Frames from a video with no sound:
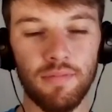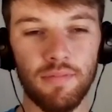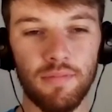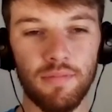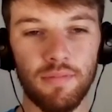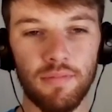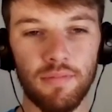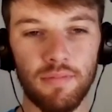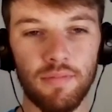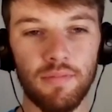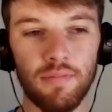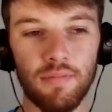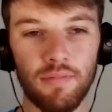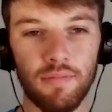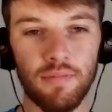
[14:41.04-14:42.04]

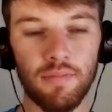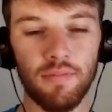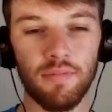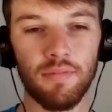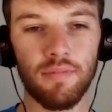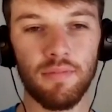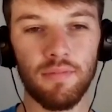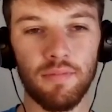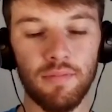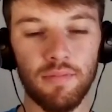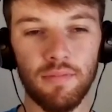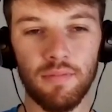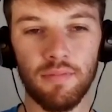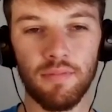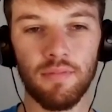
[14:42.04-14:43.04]

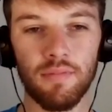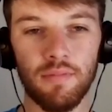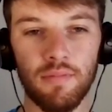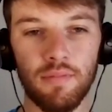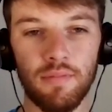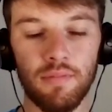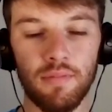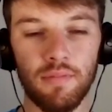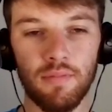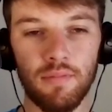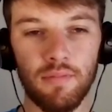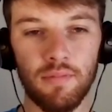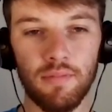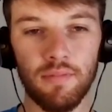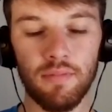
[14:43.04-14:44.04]

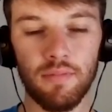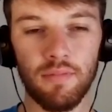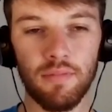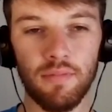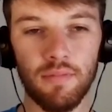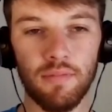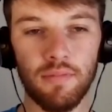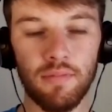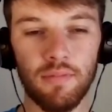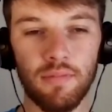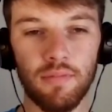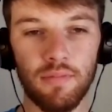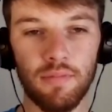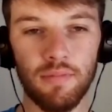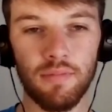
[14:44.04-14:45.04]

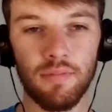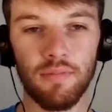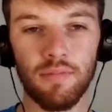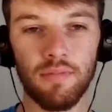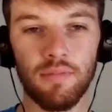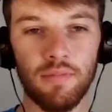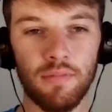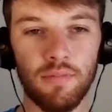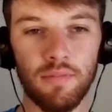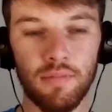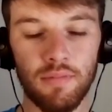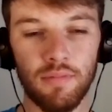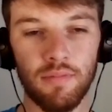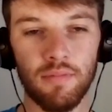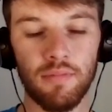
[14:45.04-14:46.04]

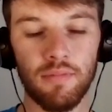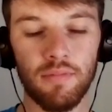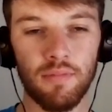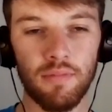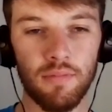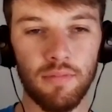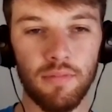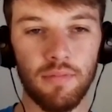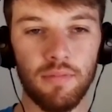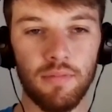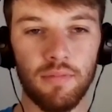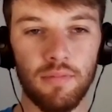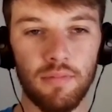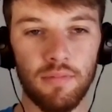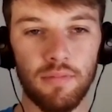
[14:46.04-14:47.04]

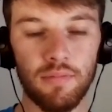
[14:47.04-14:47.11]
This person isn't speaking.